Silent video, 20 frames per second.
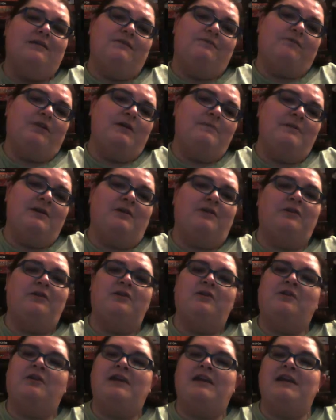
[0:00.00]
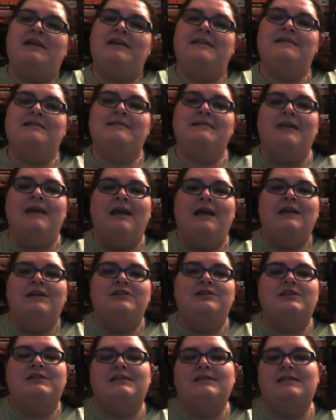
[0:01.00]
Friend me on Goodreads,
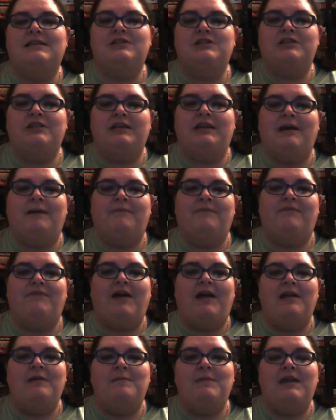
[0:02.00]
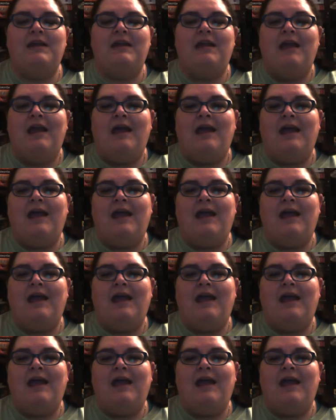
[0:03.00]
just essentially come find me.